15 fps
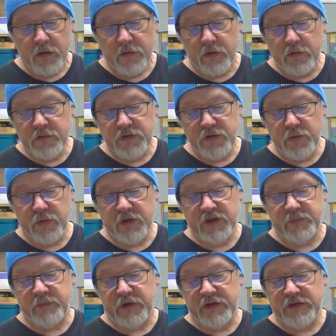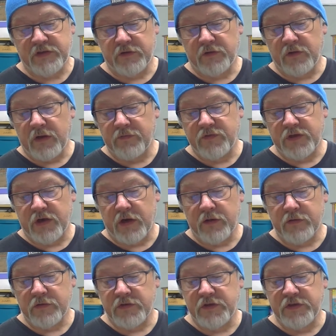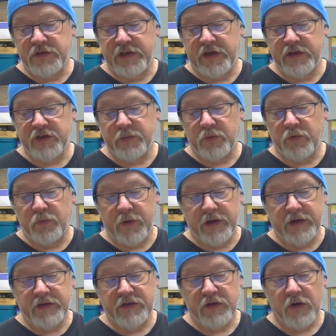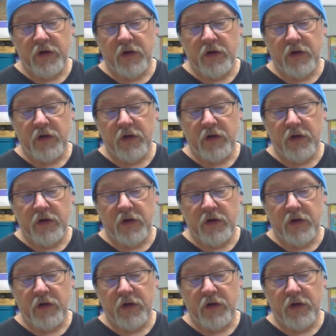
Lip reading: Those who express their love to others in tangible ways